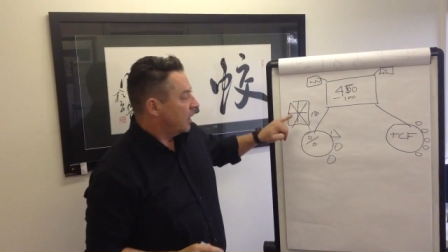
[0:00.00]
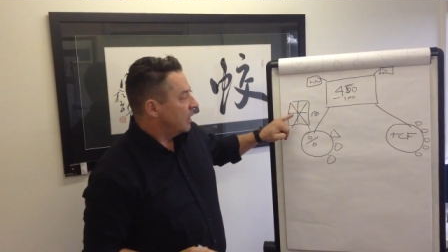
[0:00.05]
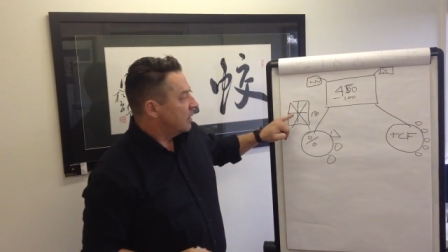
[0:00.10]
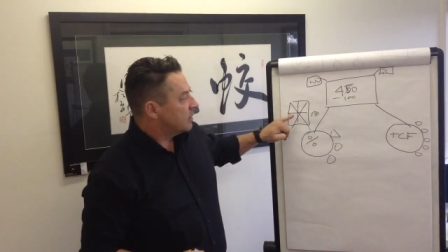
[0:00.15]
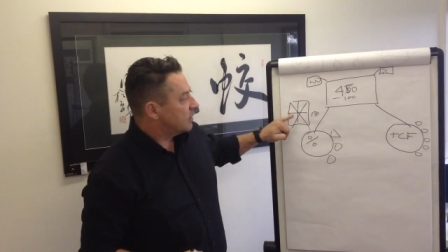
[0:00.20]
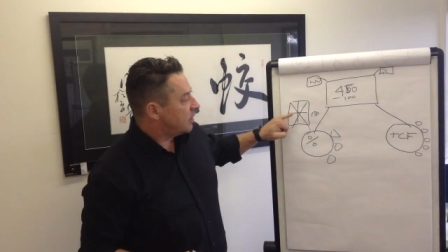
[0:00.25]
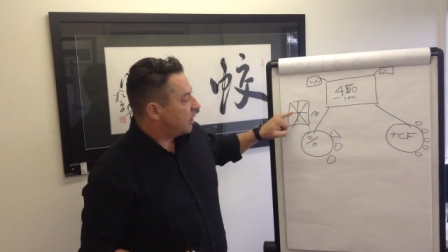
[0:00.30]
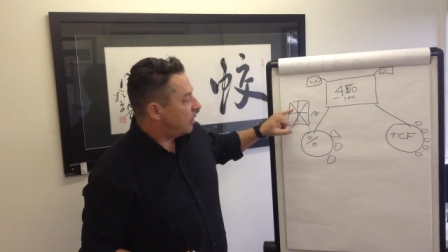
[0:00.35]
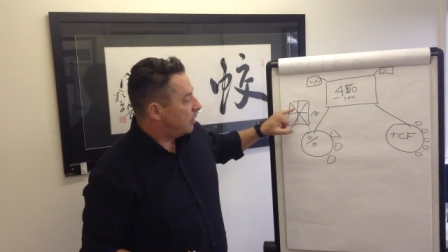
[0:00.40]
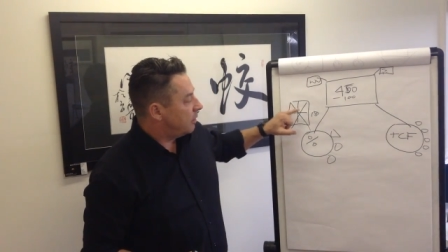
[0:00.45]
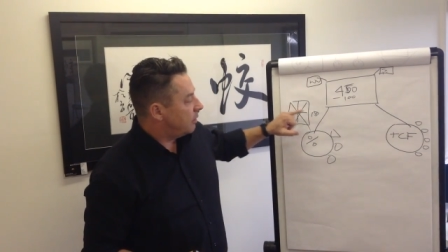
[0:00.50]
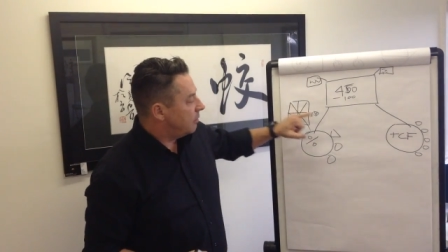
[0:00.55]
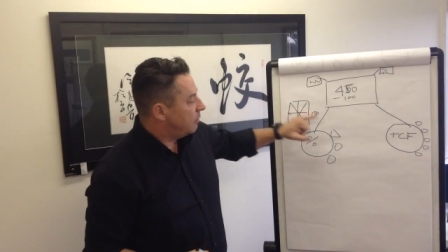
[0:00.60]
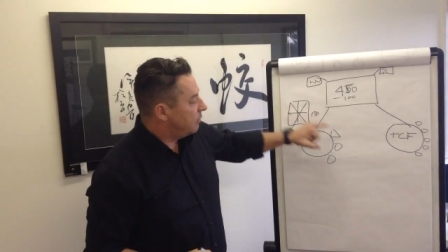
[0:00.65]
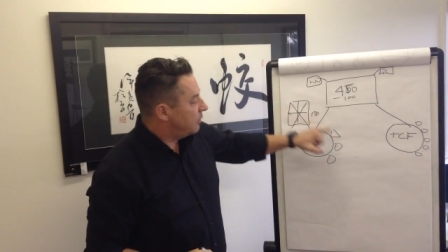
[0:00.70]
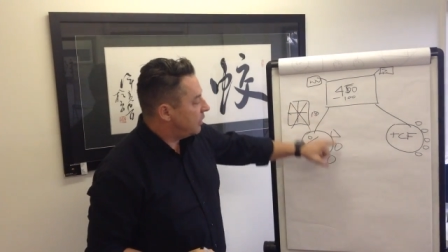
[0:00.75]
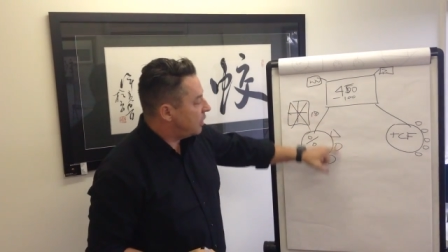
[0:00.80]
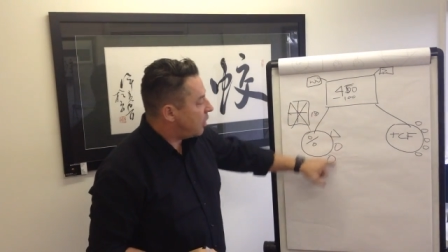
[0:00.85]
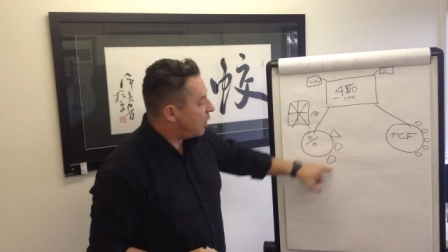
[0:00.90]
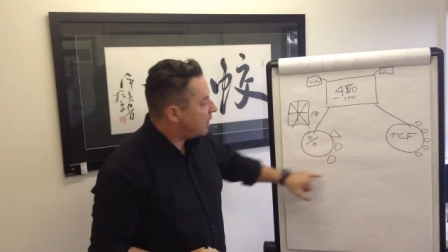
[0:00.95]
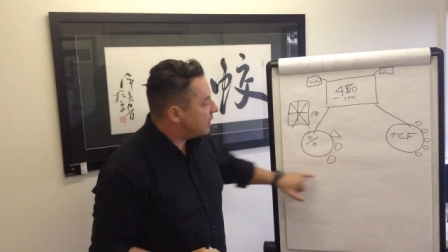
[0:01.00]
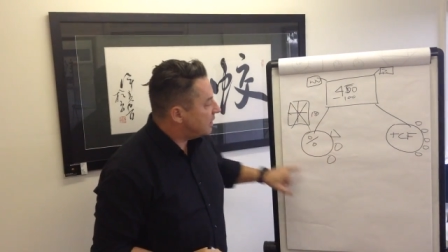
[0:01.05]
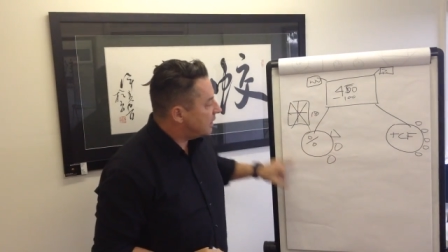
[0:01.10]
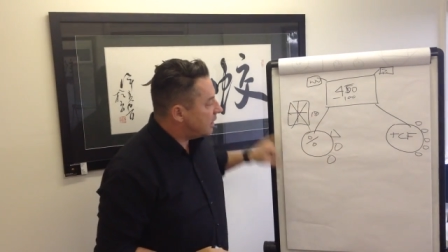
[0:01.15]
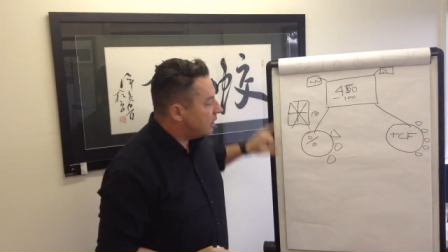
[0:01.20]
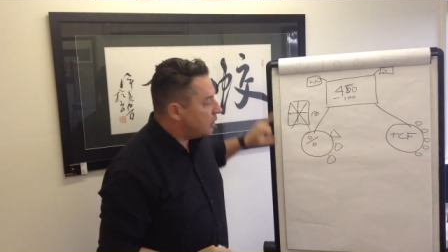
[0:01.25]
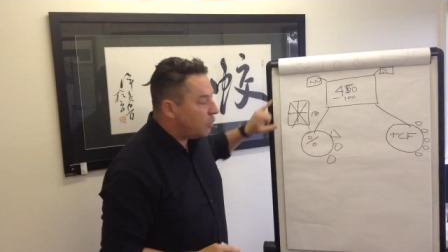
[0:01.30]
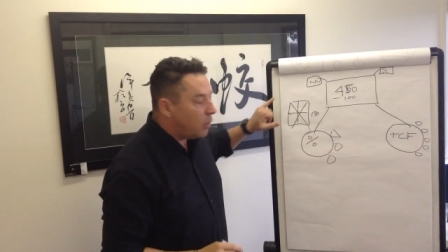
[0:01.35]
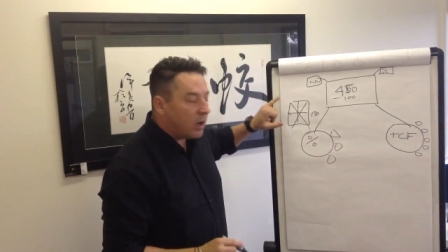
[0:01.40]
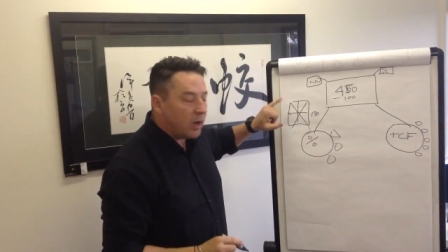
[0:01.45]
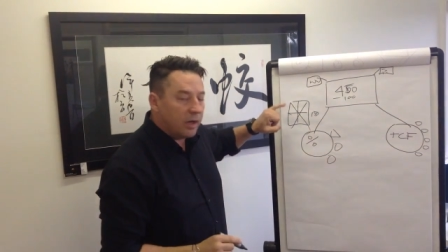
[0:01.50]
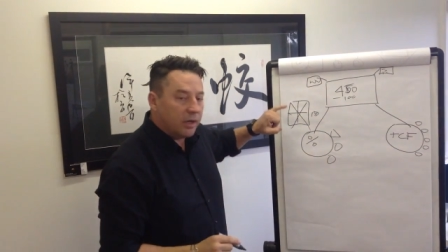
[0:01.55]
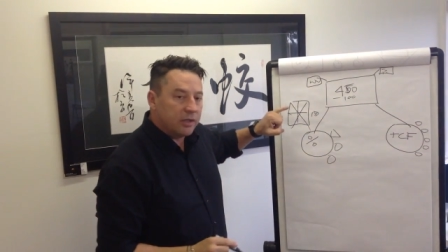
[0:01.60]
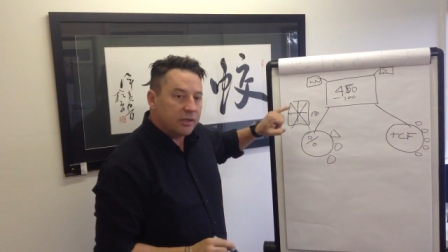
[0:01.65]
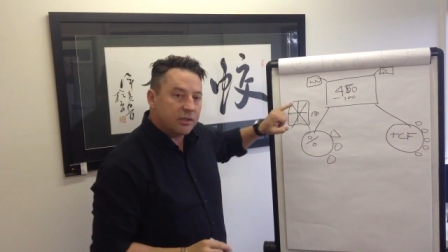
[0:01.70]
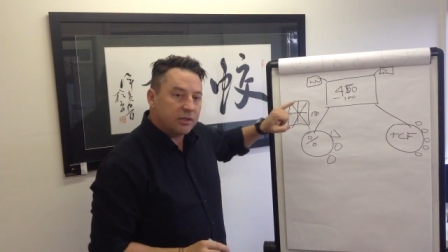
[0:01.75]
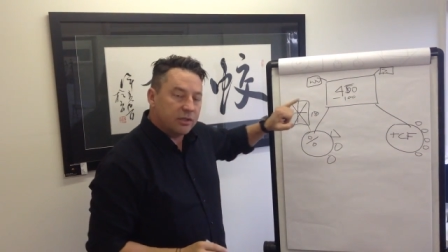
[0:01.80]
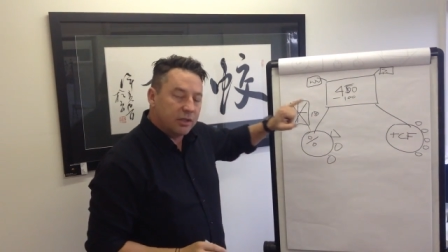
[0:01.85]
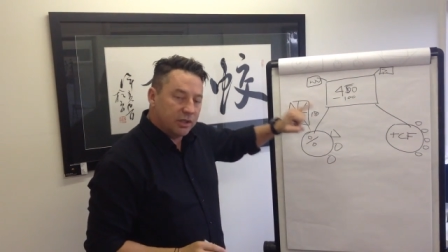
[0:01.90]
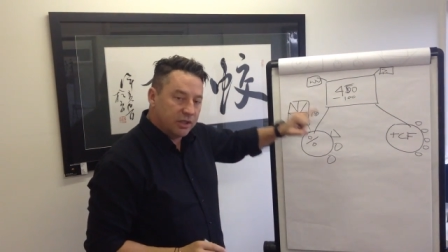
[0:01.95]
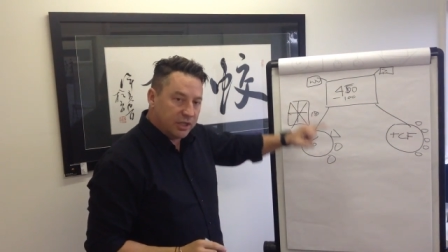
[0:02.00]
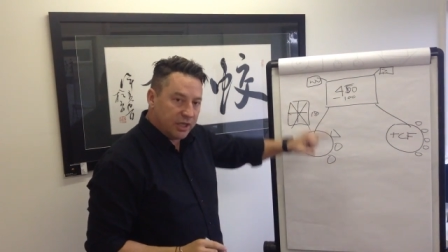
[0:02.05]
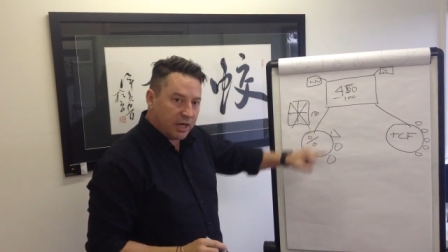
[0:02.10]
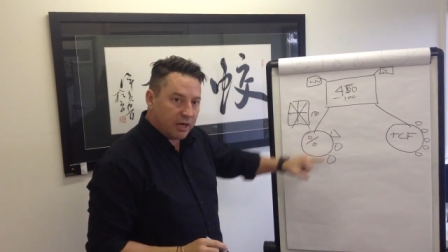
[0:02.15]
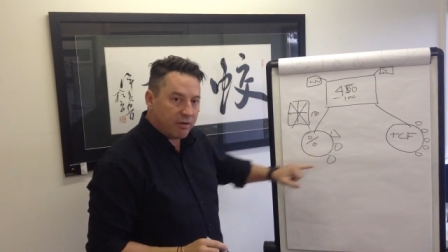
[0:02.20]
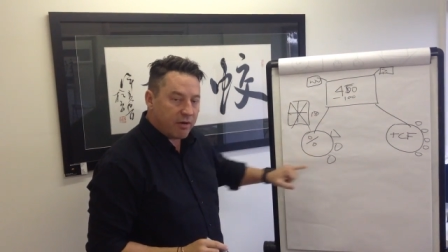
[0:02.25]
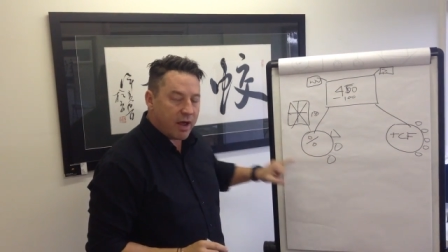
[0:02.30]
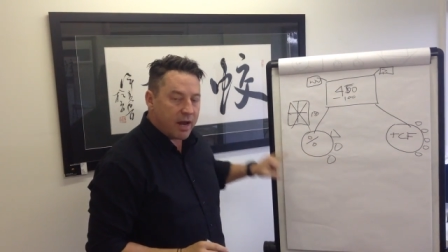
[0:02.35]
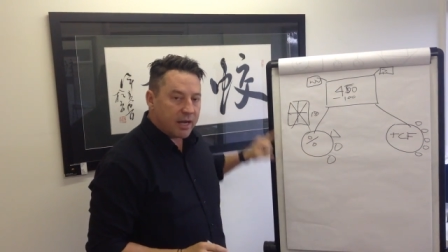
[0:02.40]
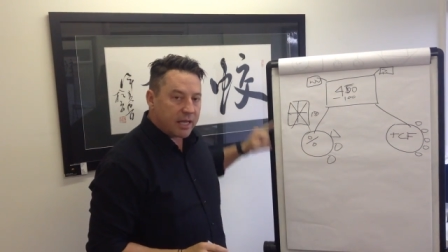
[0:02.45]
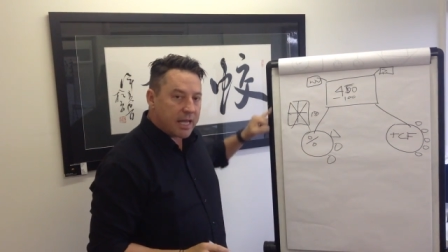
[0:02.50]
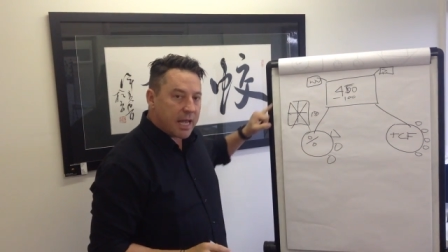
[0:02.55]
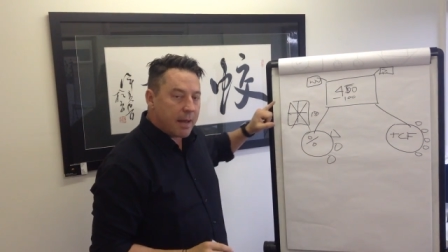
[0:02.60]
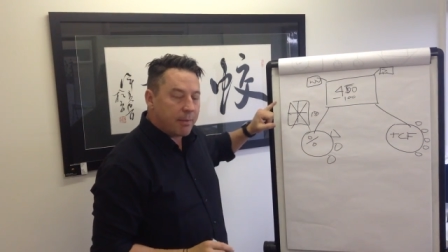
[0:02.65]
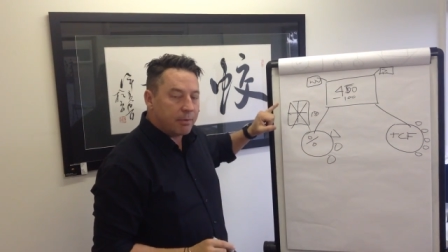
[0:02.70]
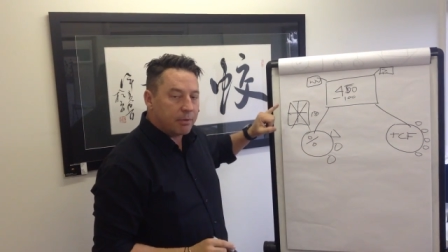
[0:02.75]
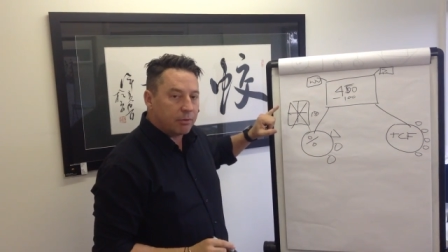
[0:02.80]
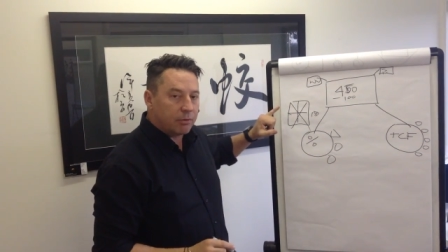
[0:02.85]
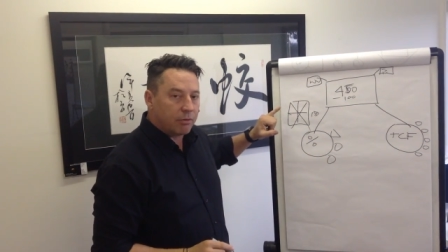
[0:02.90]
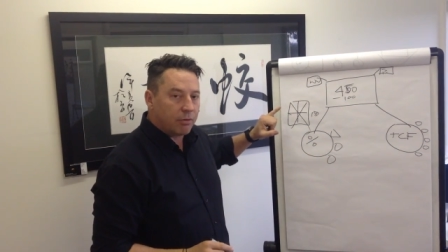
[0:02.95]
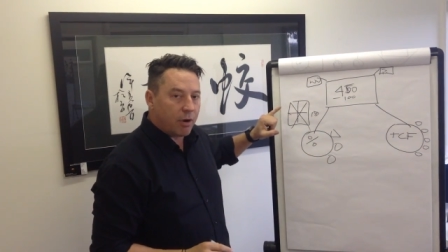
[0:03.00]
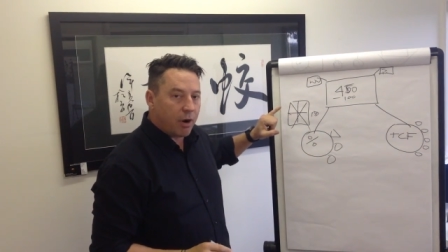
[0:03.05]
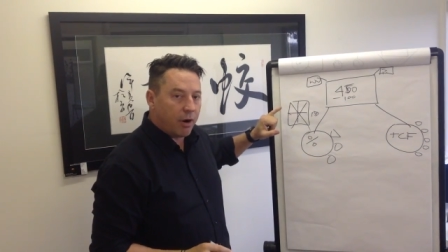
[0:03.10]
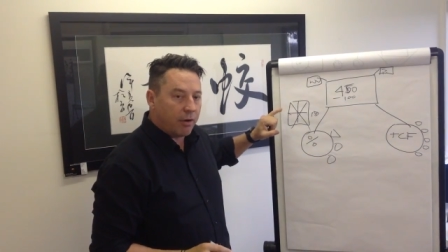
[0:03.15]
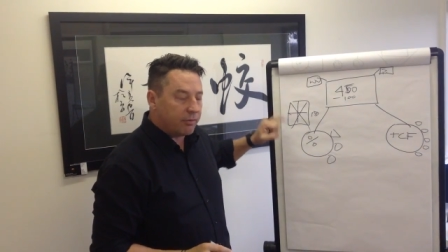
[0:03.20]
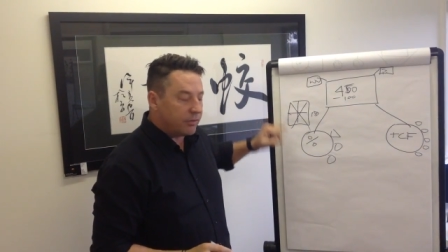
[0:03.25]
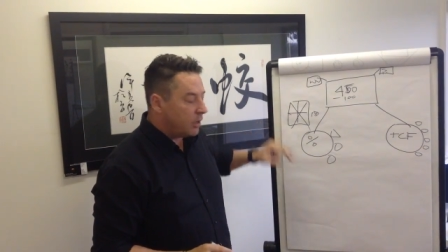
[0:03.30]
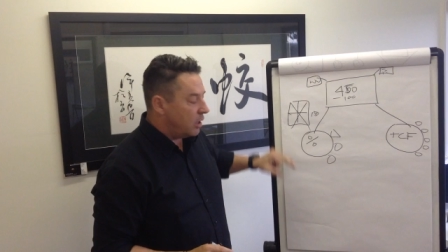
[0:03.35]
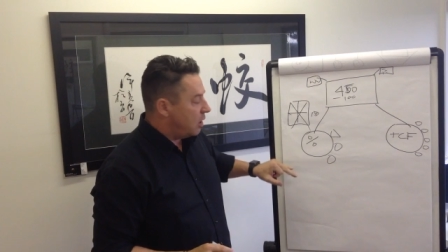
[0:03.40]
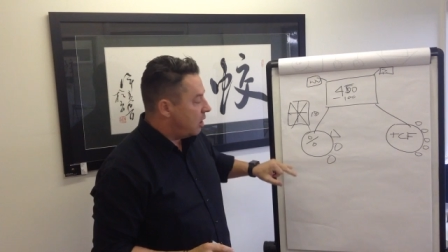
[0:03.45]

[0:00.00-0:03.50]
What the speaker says: So the idea was to generate a capital growth.